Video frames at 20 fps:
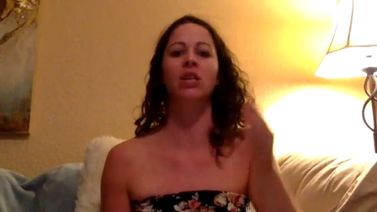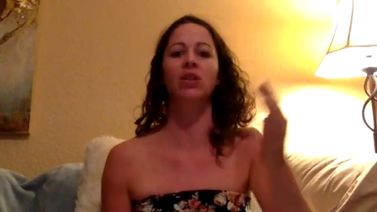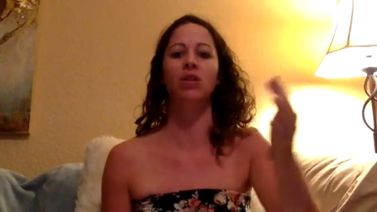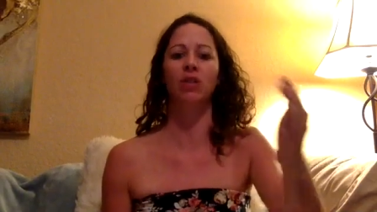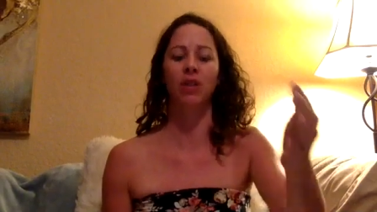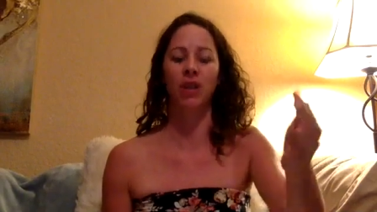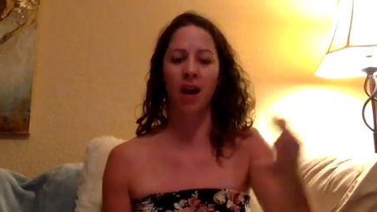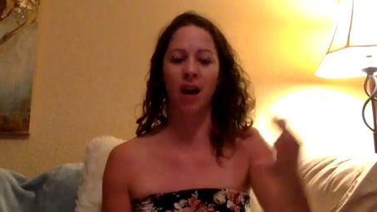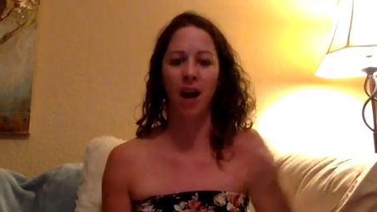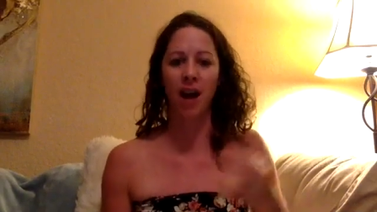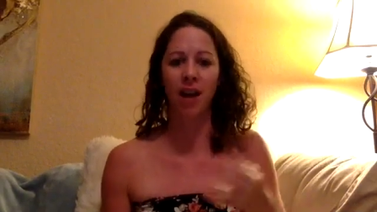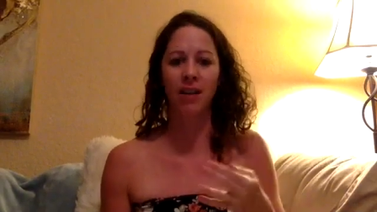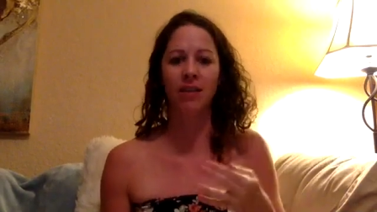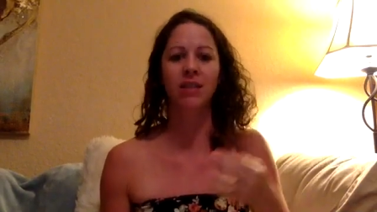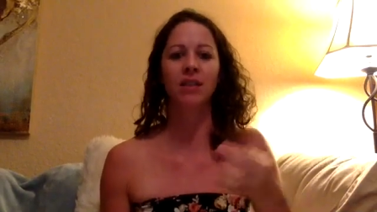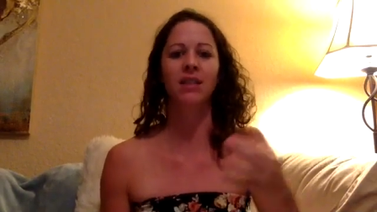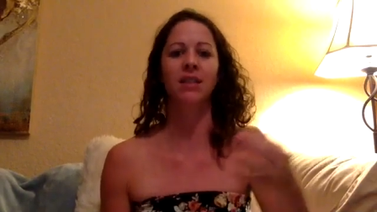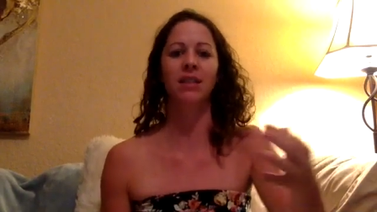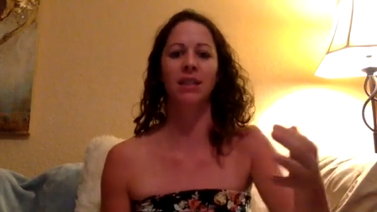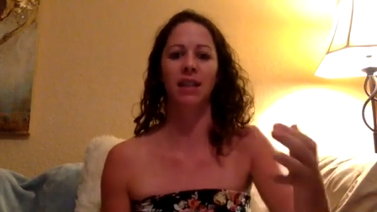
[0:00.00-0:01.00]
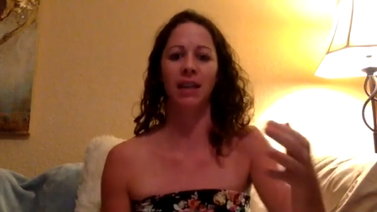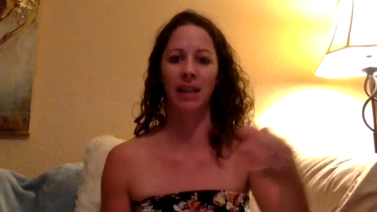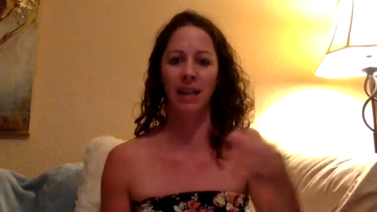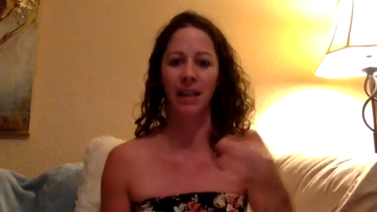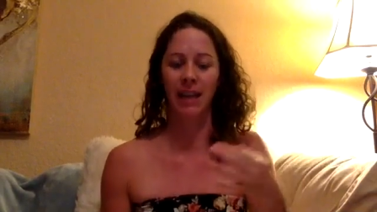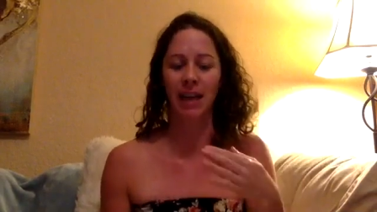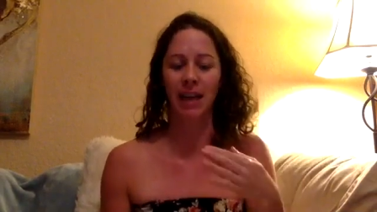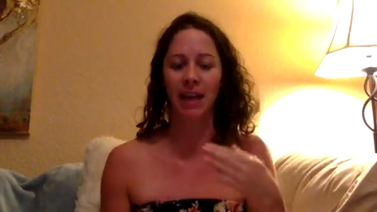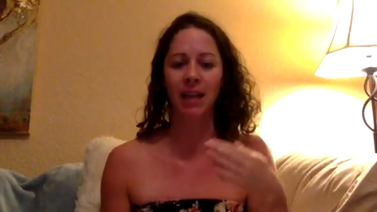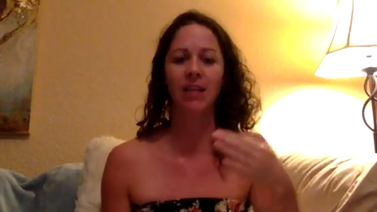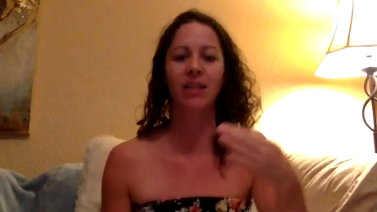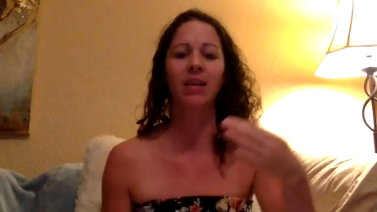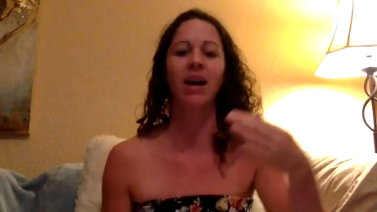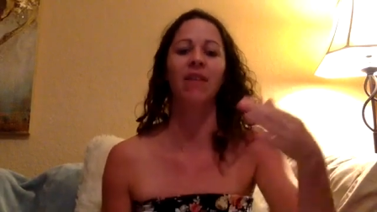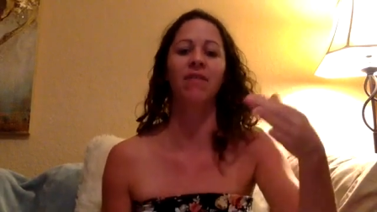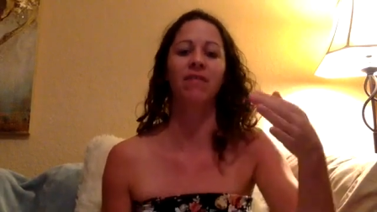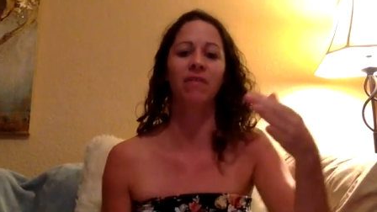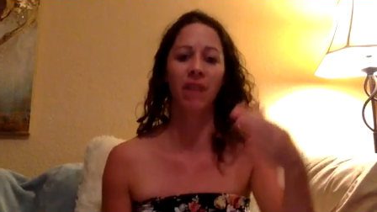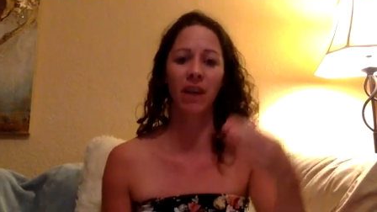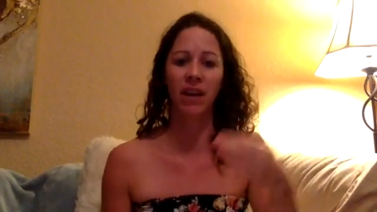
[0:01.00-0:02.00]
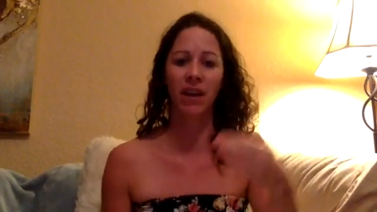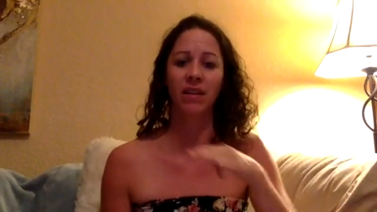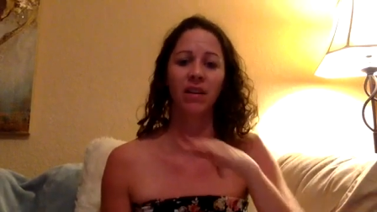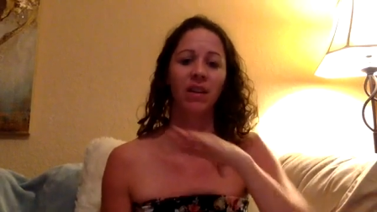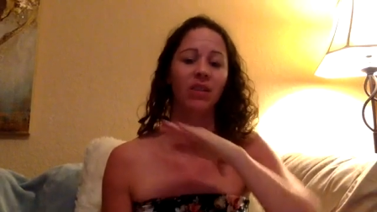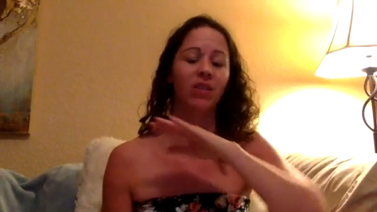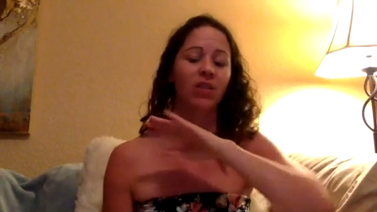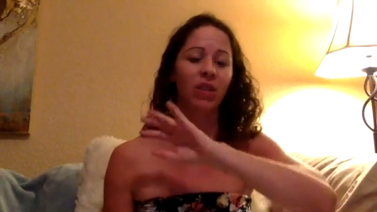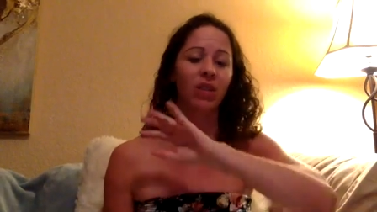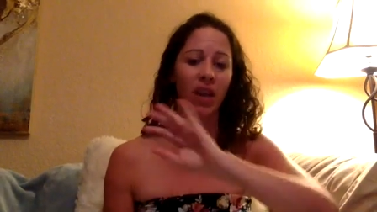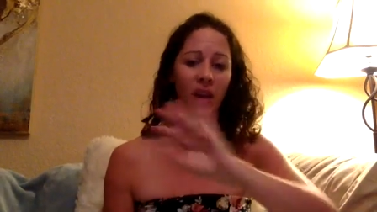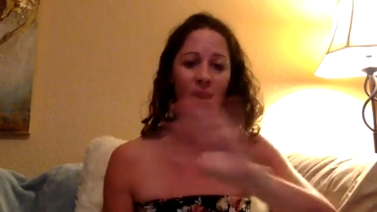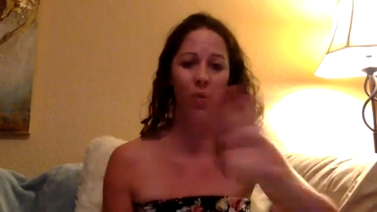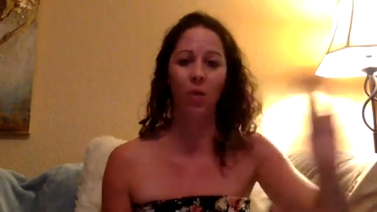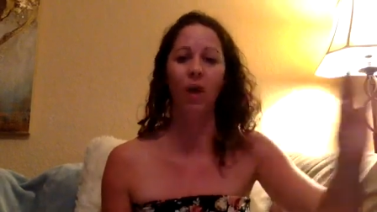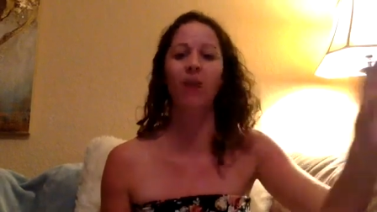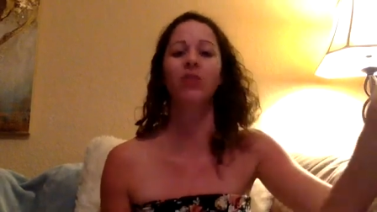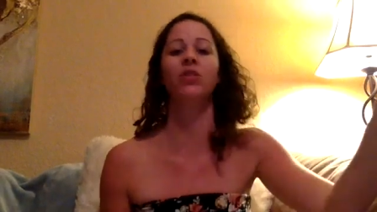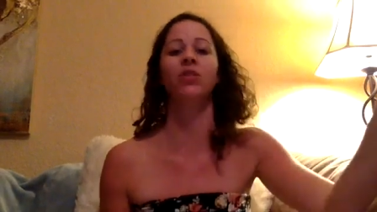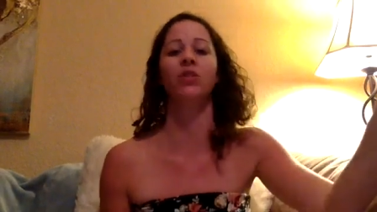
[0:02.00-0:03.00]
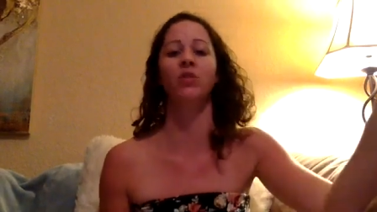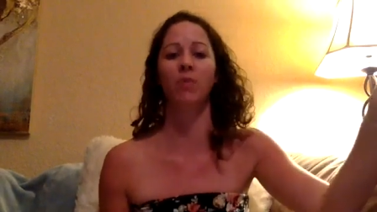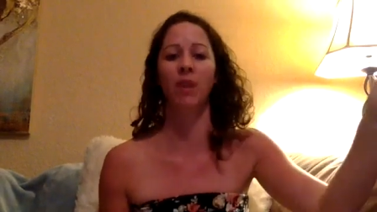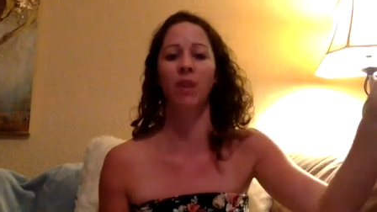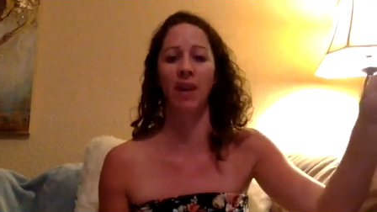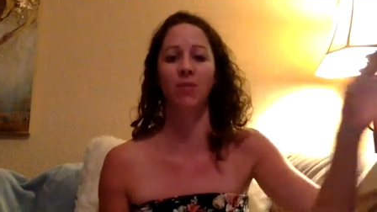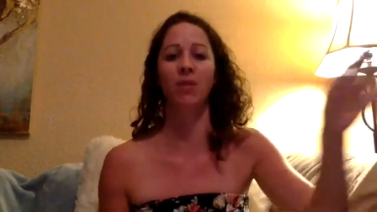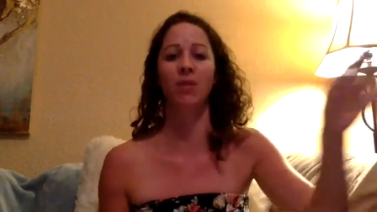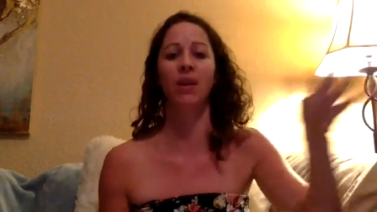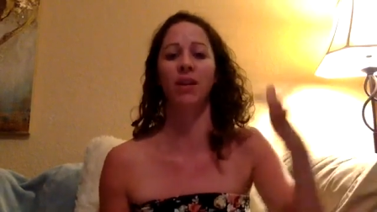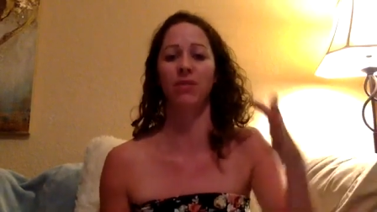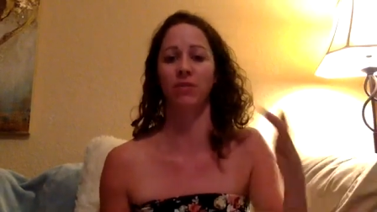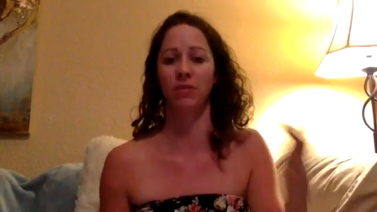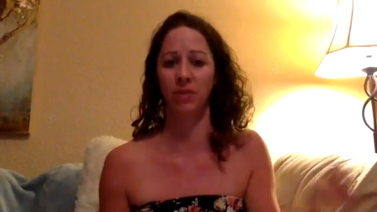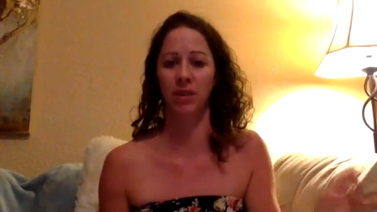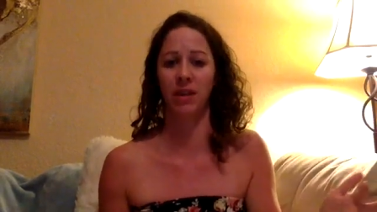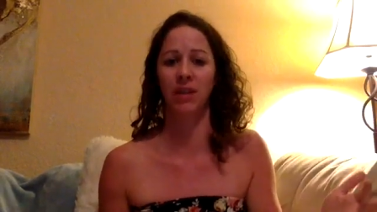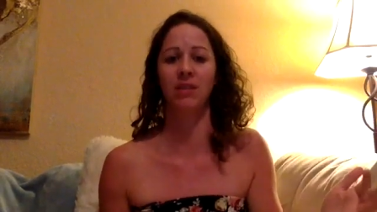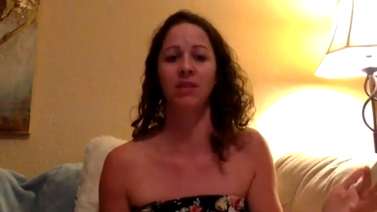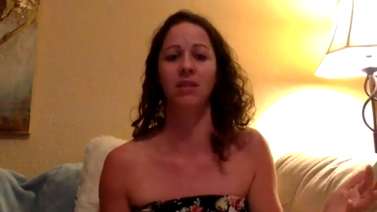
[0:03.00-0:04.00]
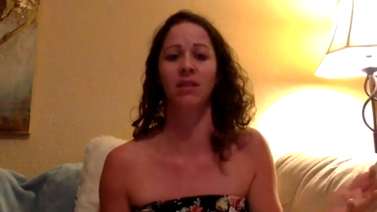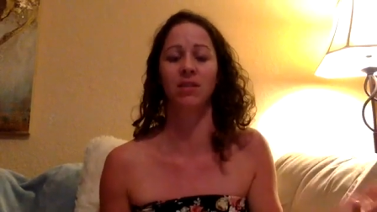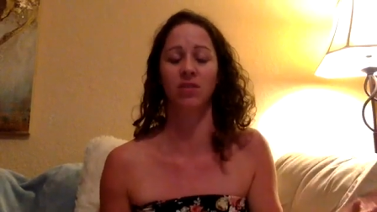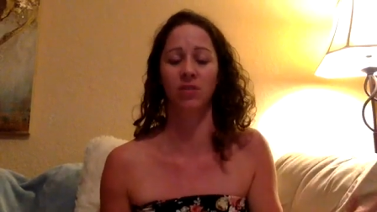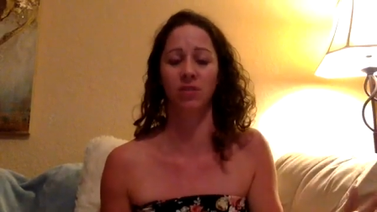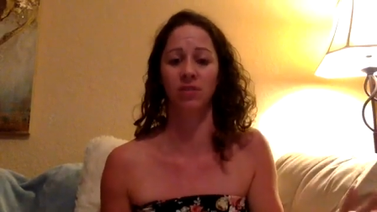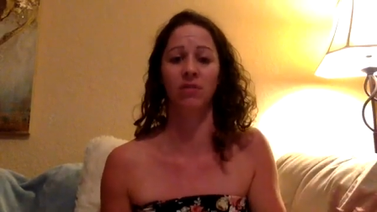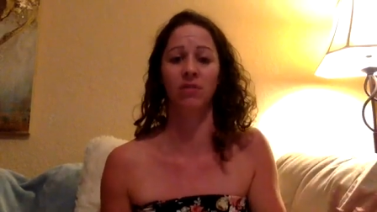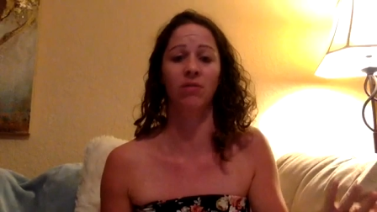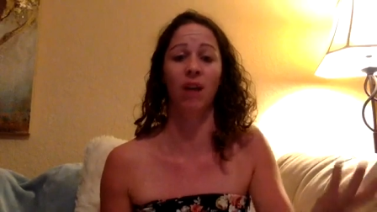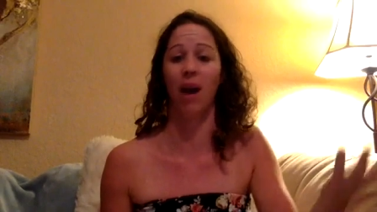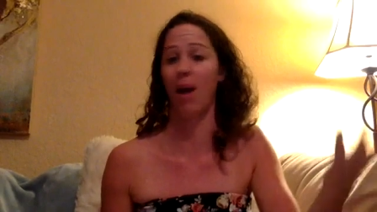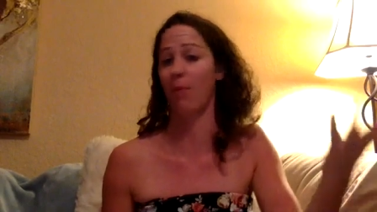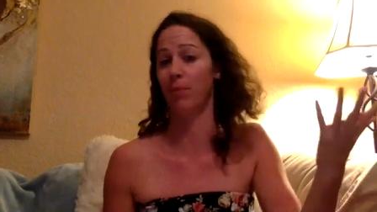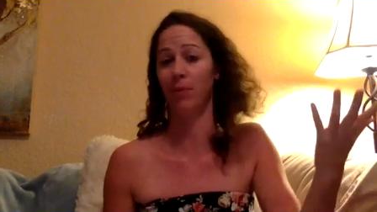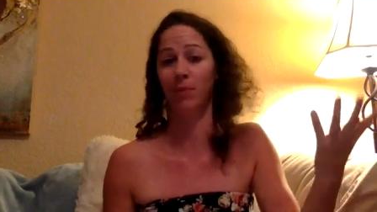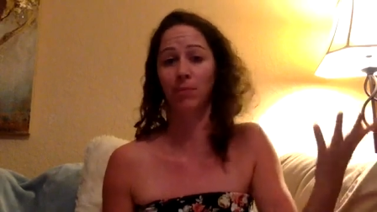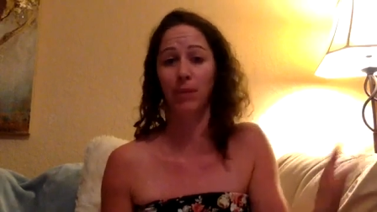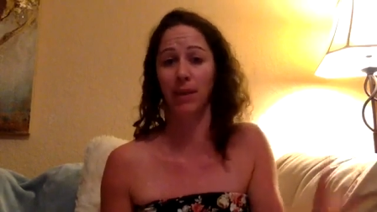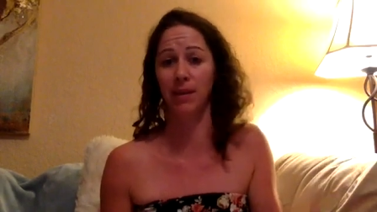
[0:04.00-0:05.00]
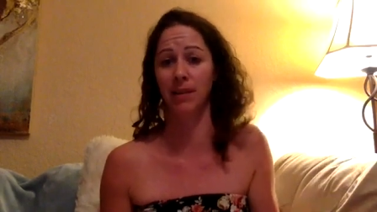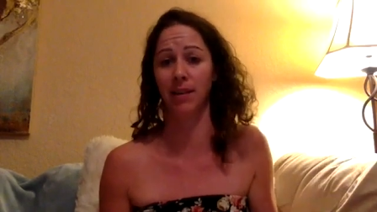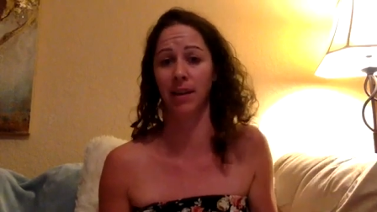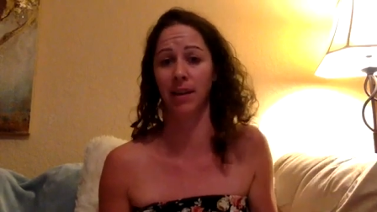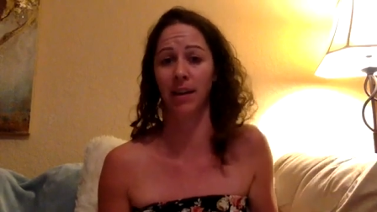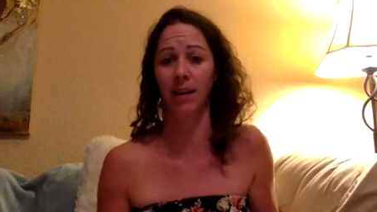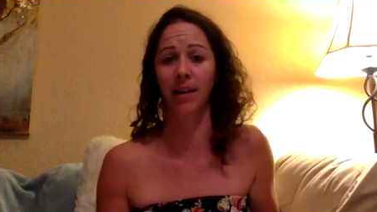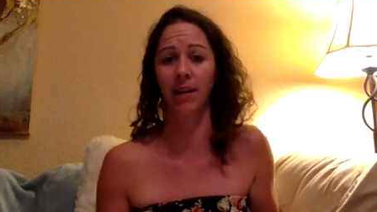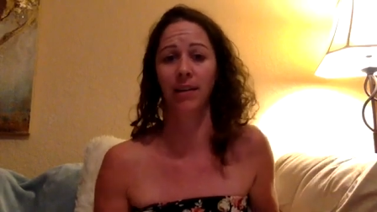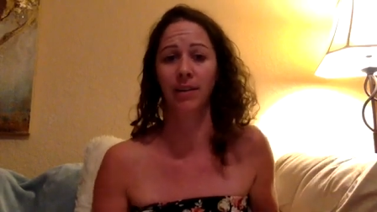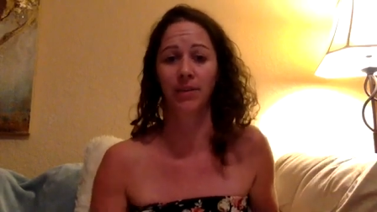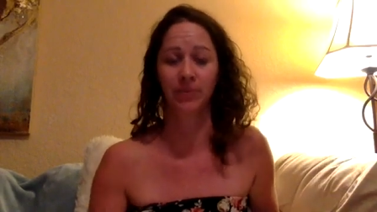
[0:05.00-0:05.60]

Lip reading: you're constantly in that fight and you're getting washed away with everyone else's crap, basically.